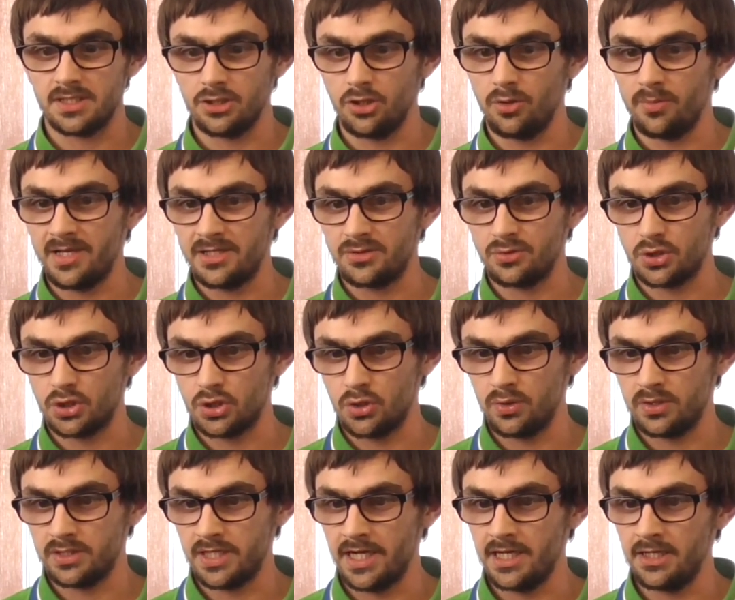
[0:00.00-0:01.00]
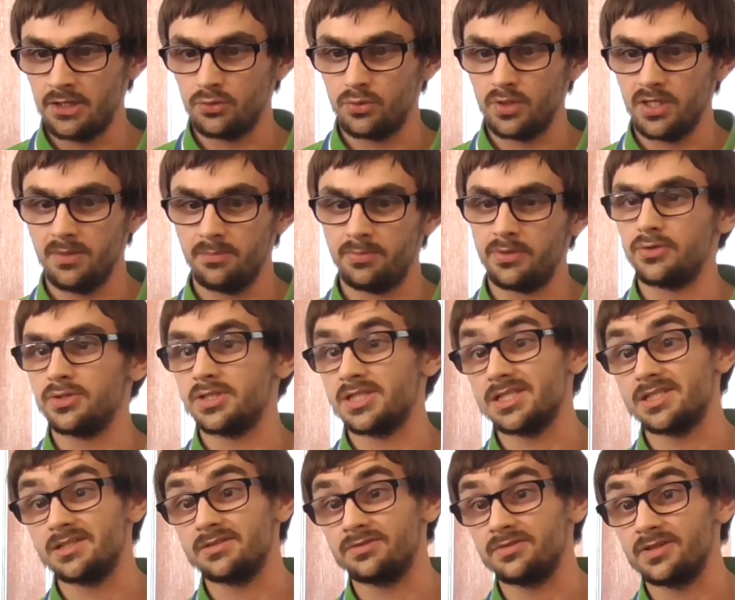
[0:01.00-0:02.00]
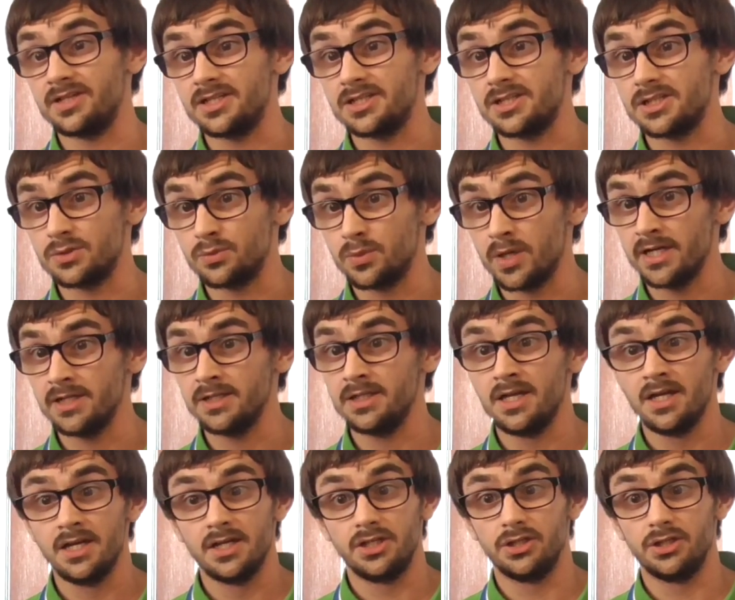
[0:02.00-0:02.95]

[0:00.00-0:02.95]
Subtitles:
and OBS will show a dialog when the process is finished as well.